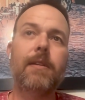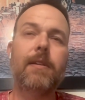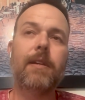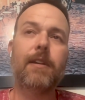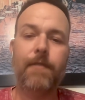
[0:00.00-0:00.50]

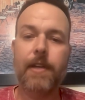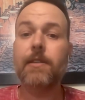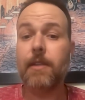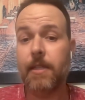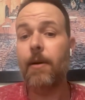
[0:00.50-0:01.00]

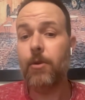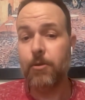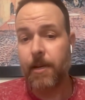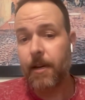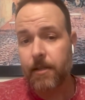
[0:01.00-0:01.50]
convinced that that was
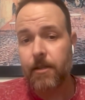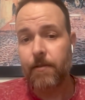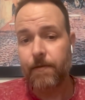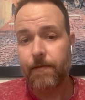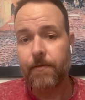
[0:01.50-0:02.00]
because
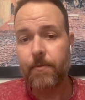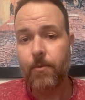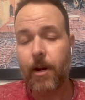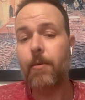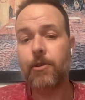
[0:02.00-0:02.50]
of
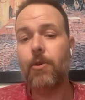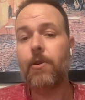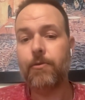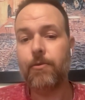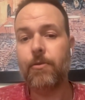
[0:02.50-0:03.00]
what I was
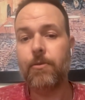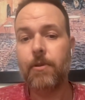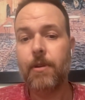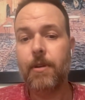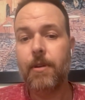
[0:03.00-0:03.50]
going through.
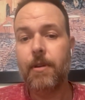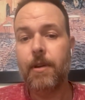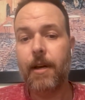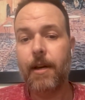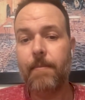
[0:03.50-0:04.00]

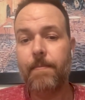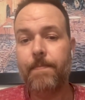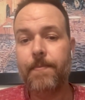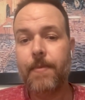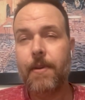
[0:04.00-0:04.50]
Mm.
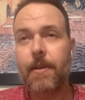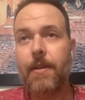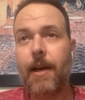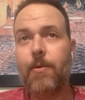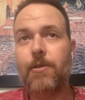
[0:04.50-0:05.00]
Um,
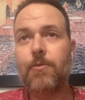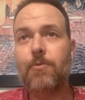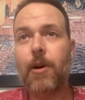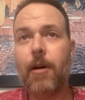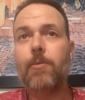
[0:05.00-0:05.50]
I was
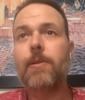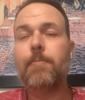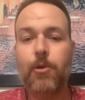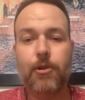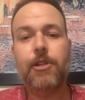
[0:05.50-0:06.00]
probably
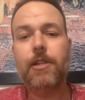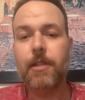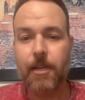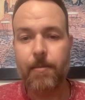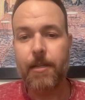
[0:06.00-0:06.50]
pushing
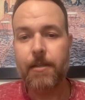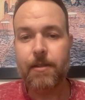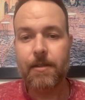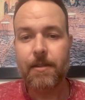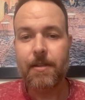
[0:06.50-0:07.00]
the
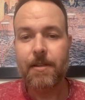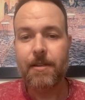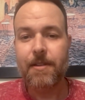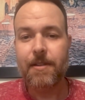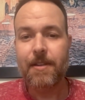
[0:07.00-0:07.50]
limits
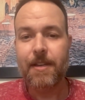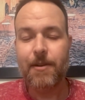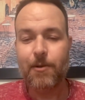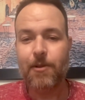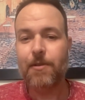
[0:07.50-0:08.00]
yeah. in
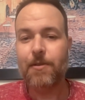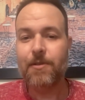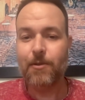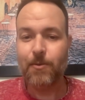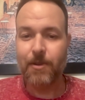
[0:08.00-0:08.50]
order
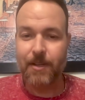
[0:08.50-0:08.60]
to